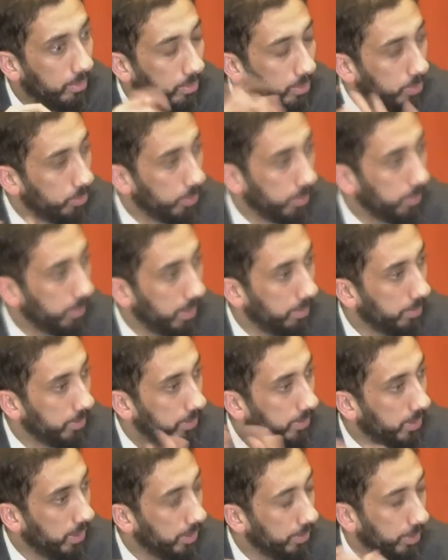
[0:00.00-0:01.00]
You wouldn't be able
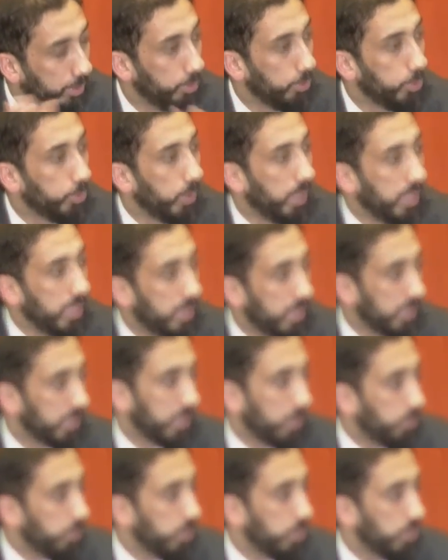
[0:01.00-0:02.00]
to tell. They don't do any things
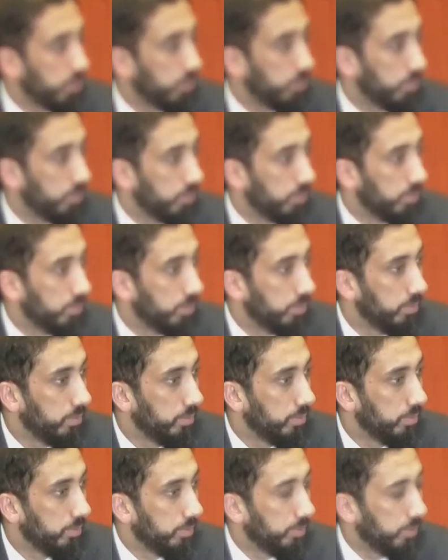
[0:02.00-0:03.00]
that we do.
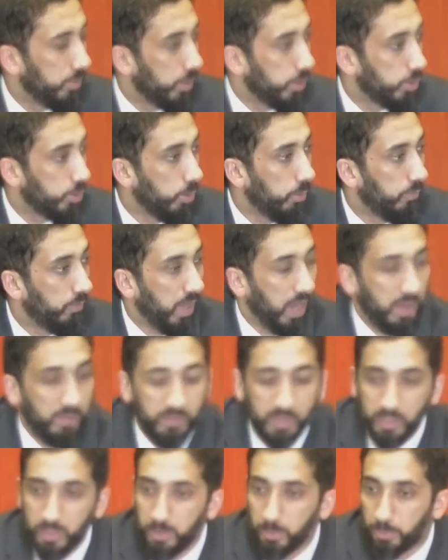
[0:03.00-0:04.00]
There's no 5
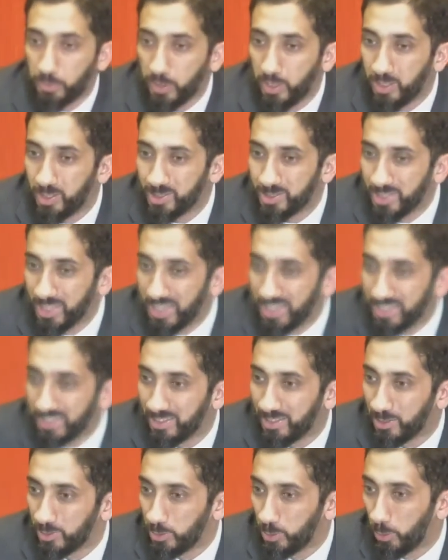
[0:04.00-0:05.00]
daily prayers
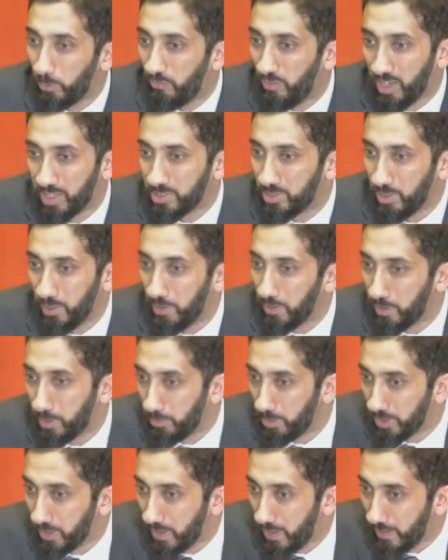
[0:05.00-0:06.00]
yet. There's no fasting in
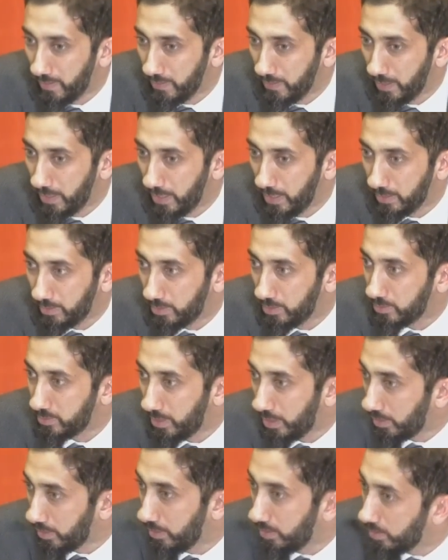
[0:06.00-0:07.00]
Ramadan yet. There's
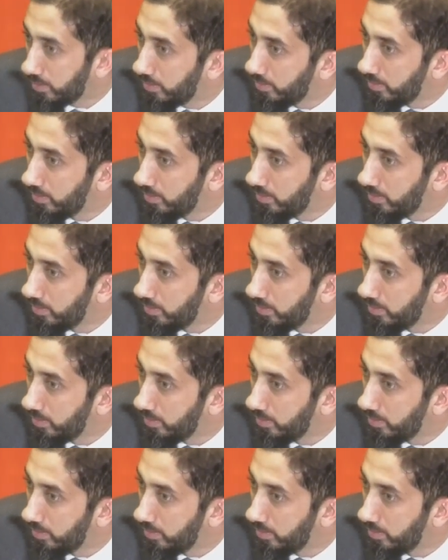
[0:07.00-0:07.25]
nothing.